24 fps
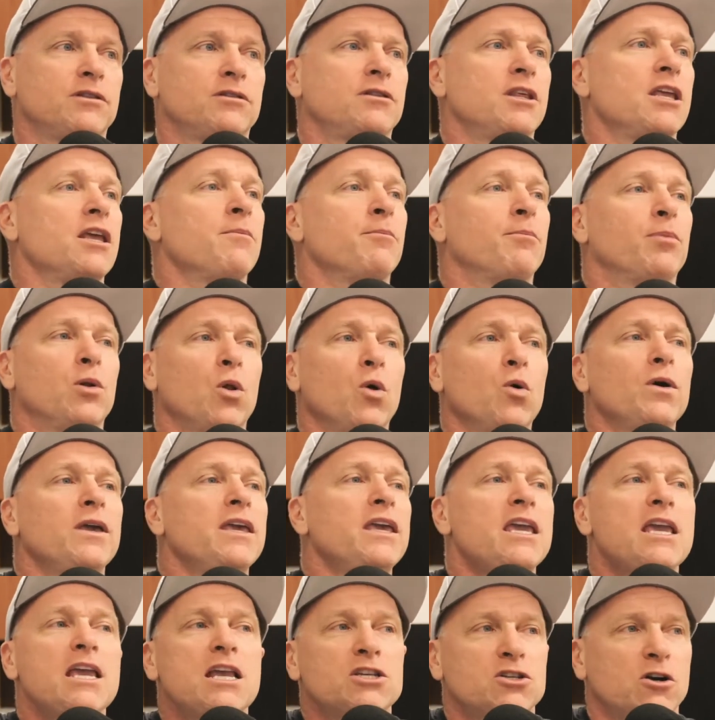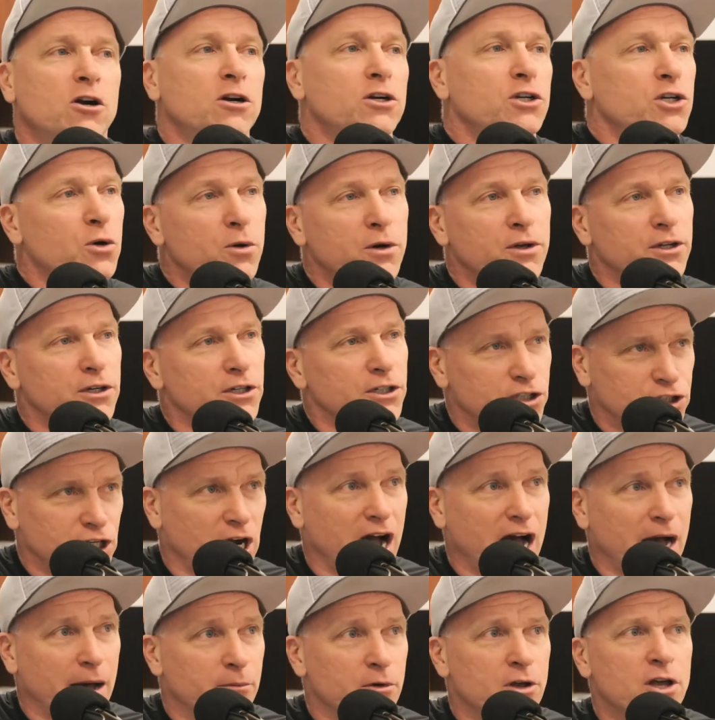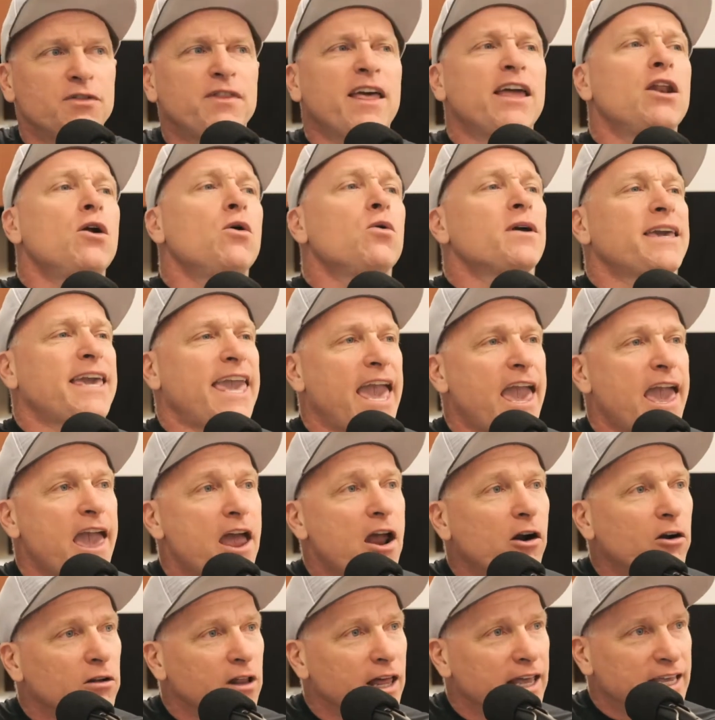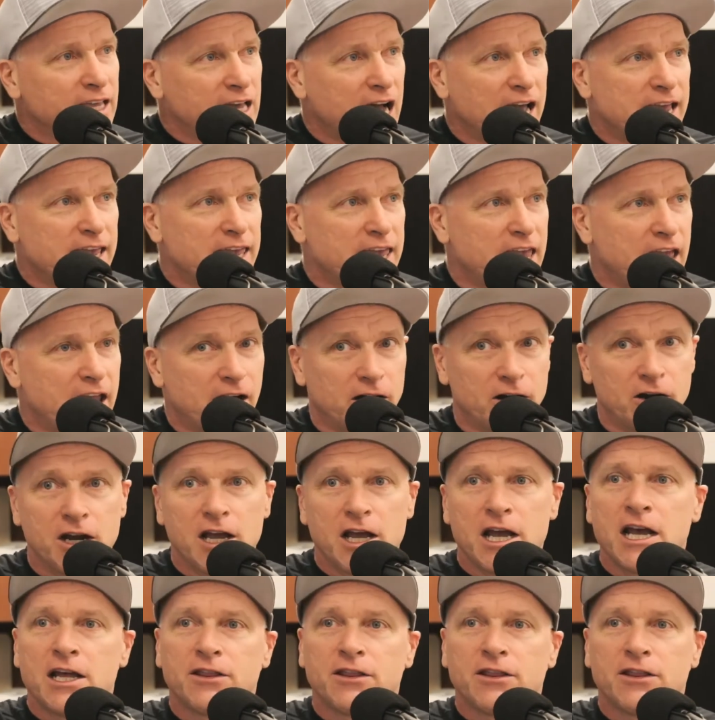the employees aren't doing their job. They don't mm-hmm. care like I care.